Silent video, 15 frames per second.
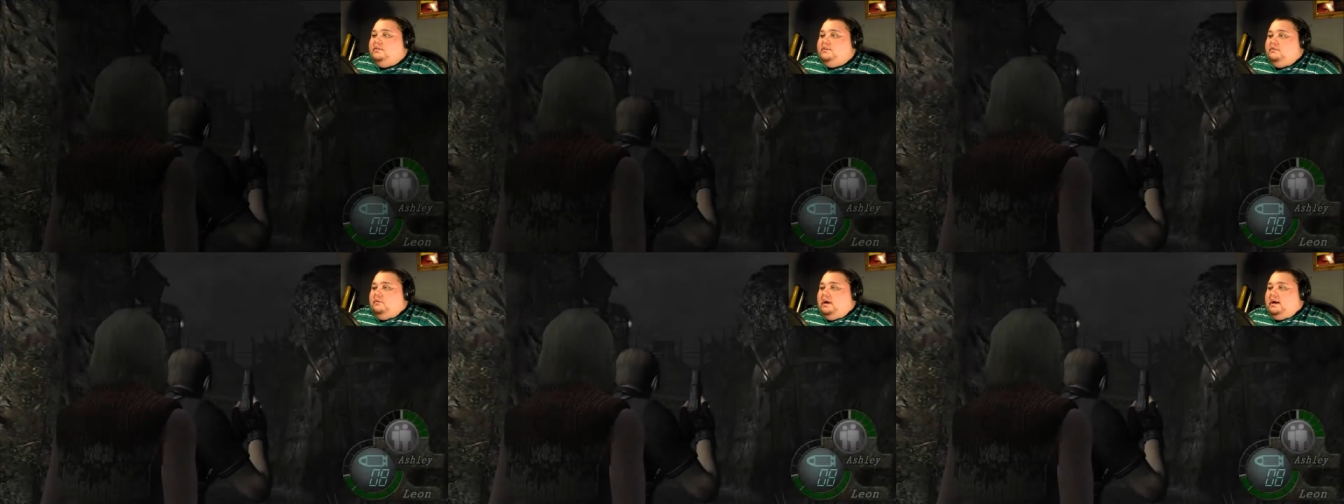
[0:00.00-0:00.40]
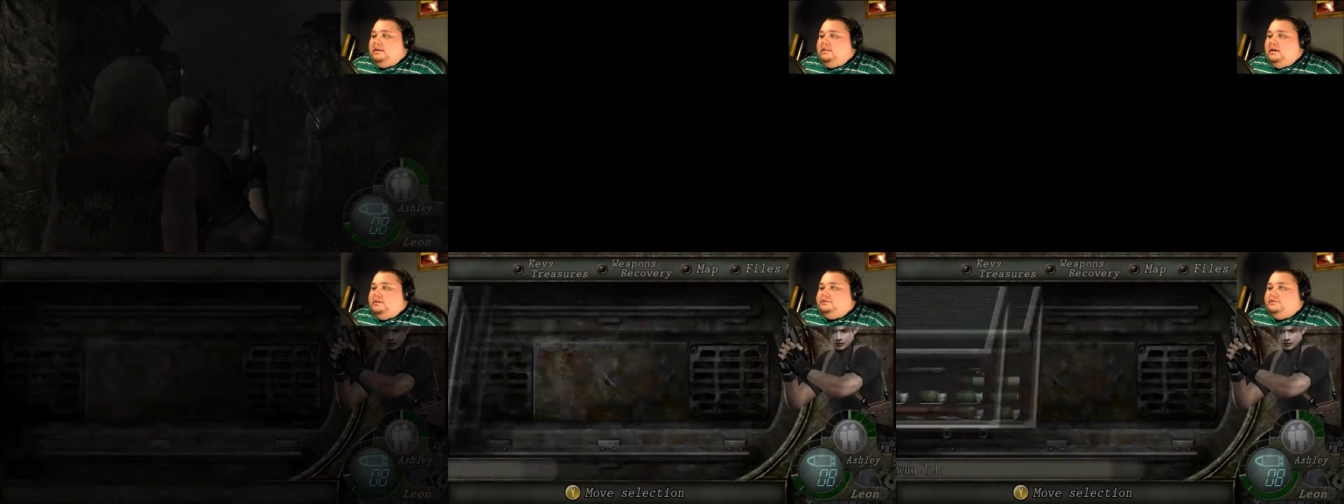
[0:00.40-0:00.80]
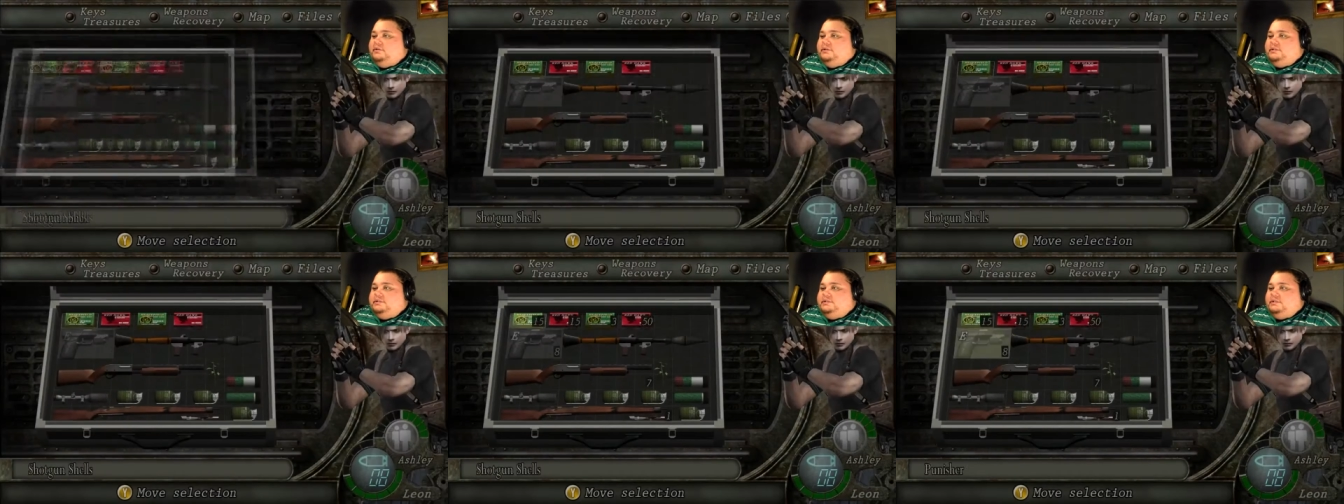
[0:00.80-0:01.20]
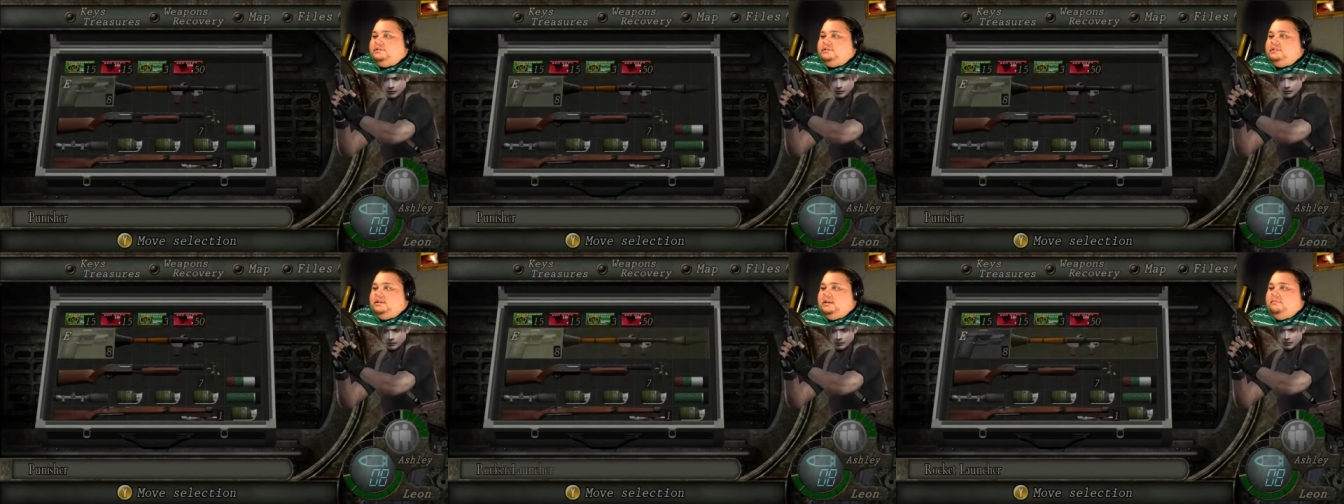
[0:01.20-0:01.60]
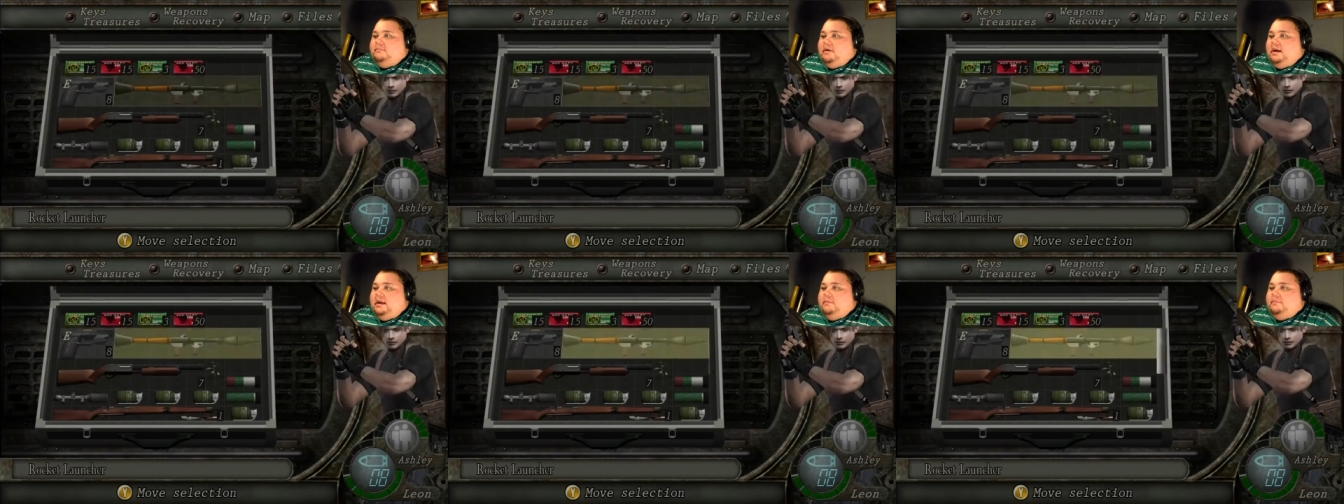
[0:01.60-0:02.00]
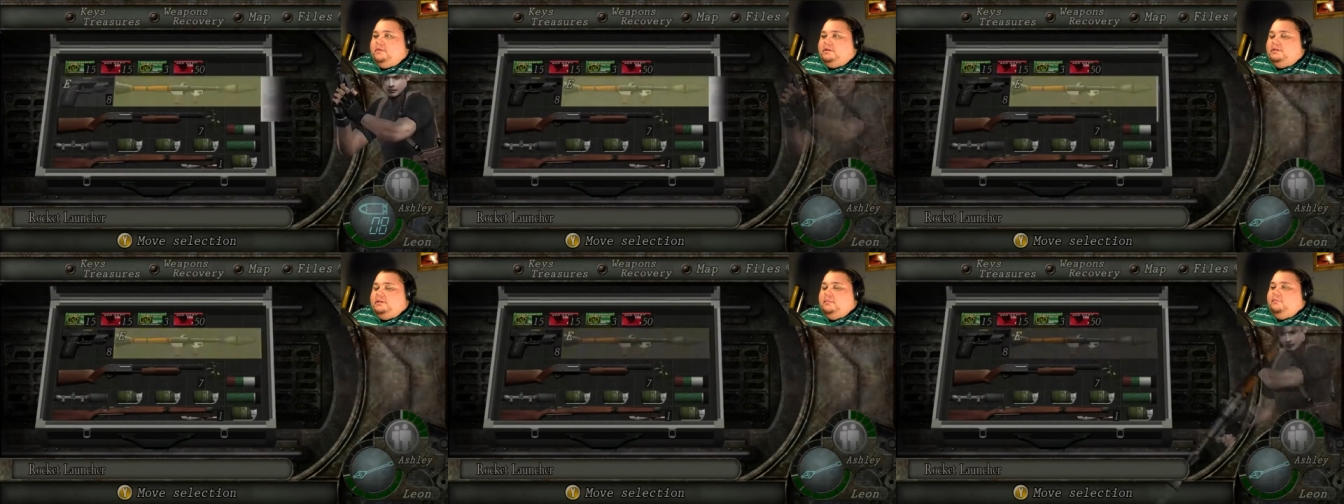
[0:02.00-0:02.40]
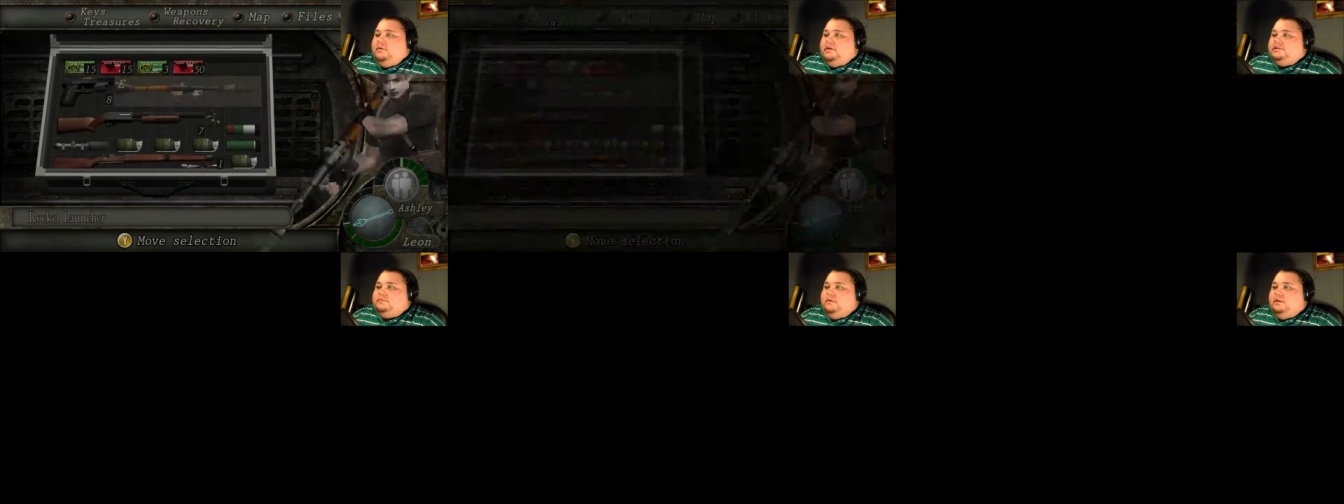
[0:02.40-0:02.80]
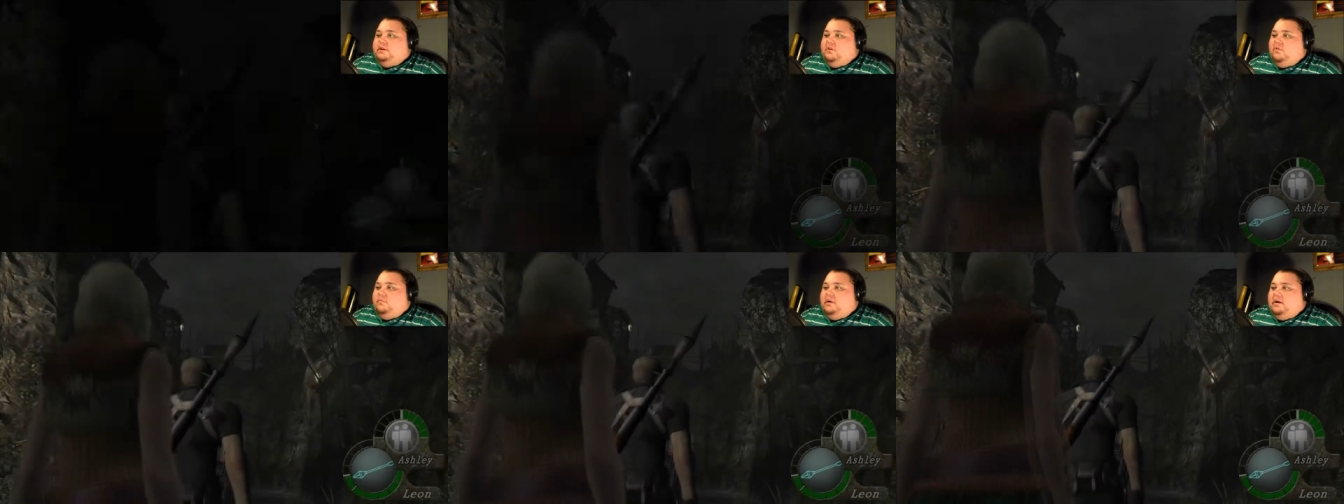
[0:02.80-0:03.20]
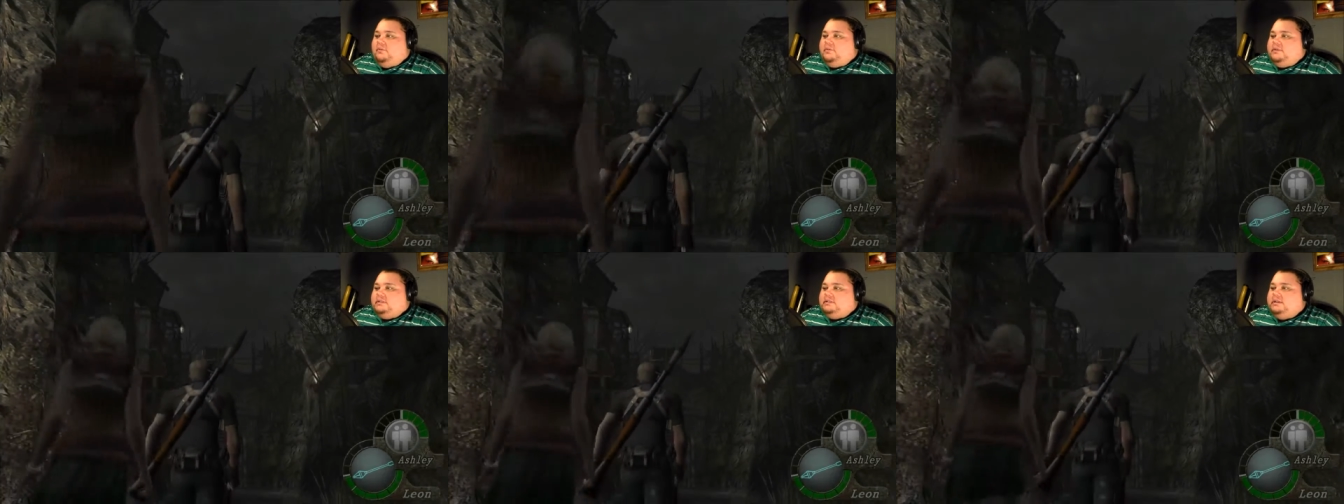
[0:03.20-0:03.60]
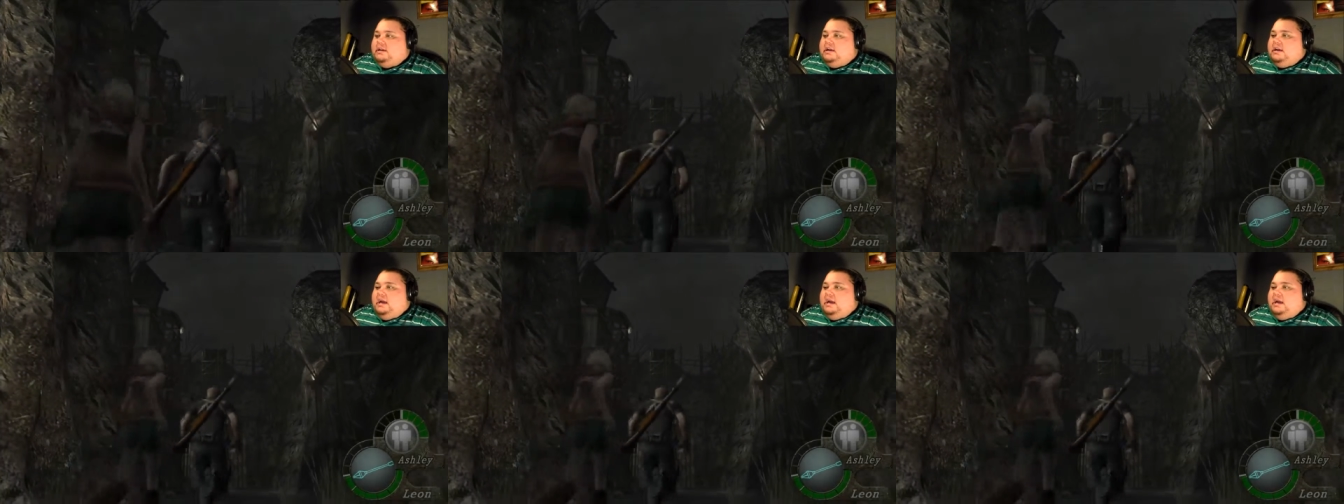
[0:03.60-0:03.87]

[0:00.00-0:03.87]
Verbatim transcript: The rocket launcher is just, in my opinion, the best way to go about this.